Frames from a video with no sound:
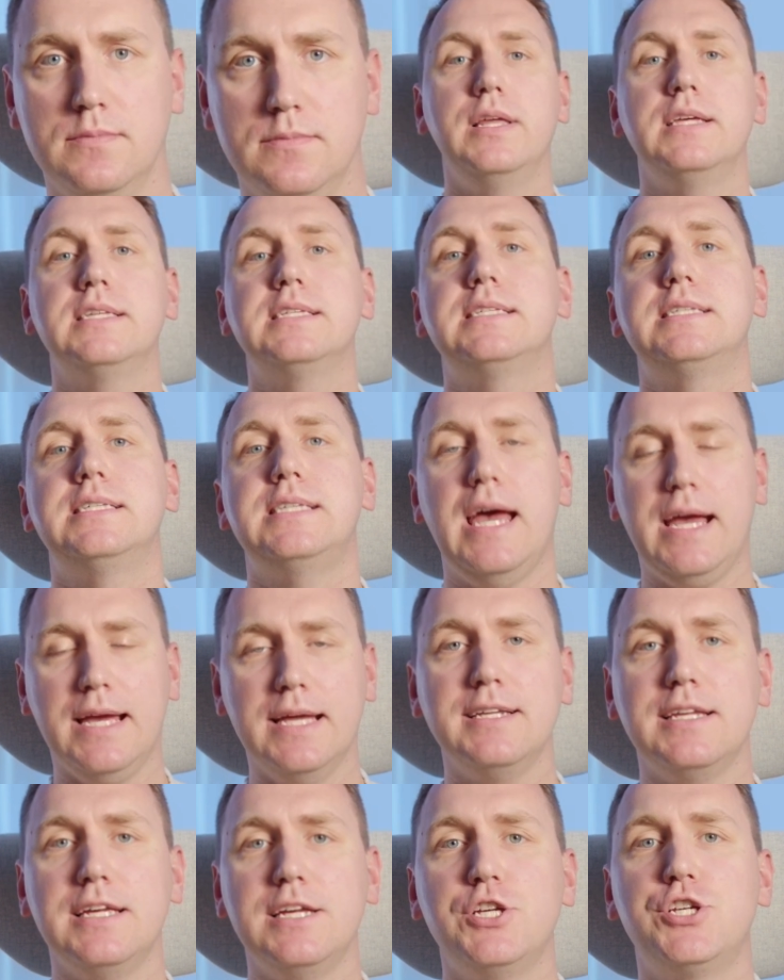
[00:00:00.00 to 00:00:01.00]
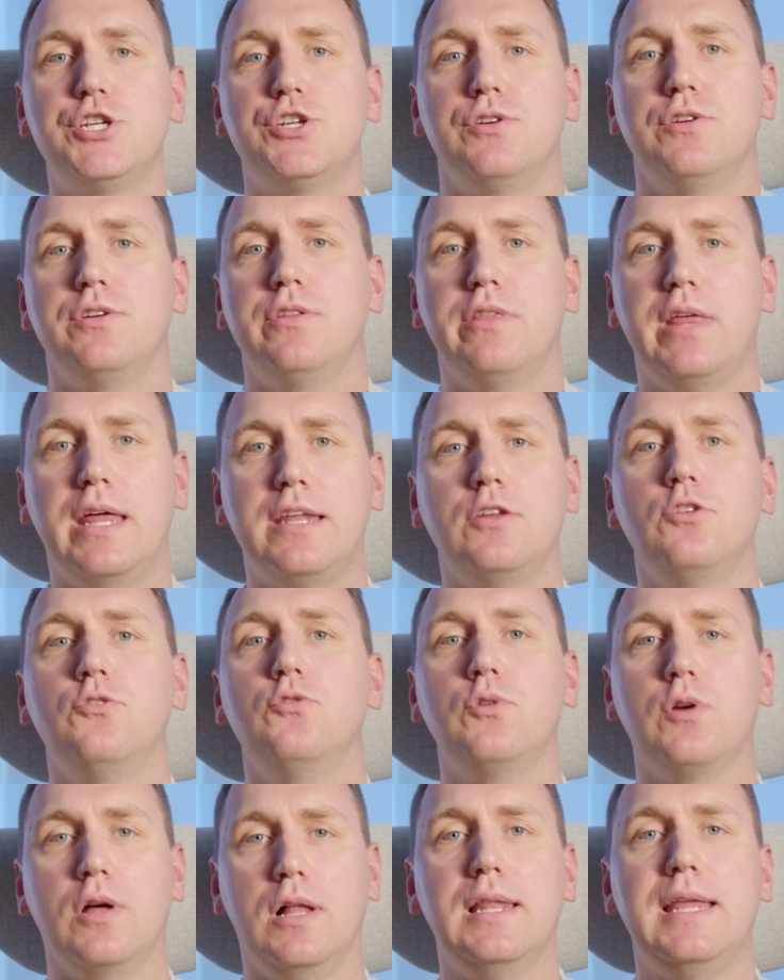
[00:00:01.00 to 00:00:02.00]
The second issue is that
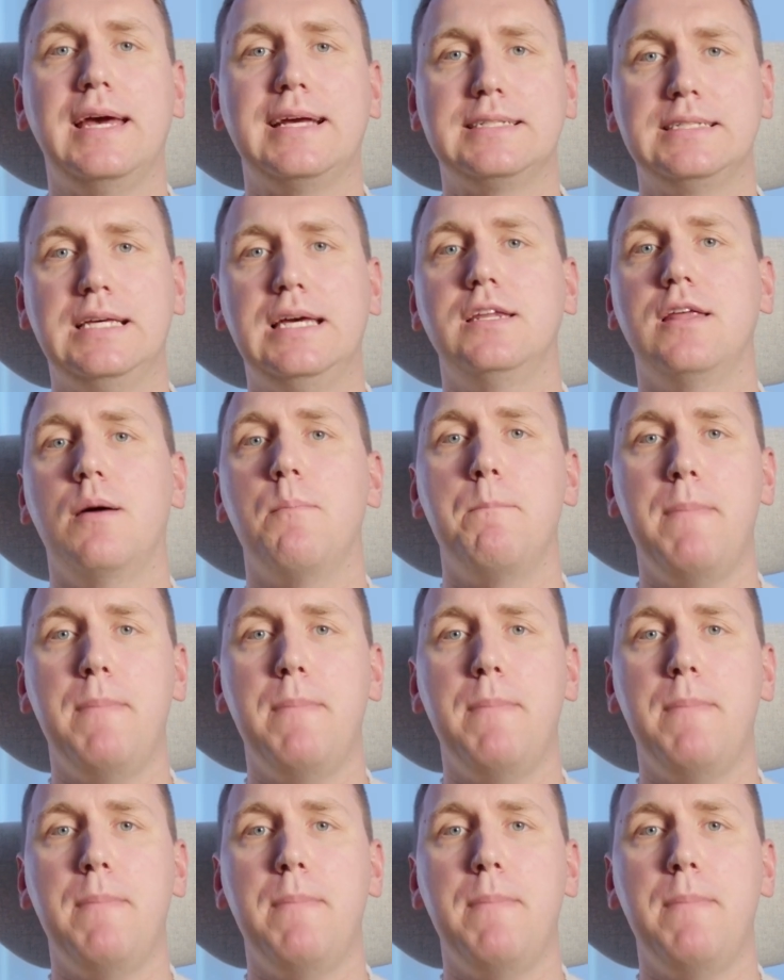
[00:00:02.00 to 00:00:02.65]
you collect data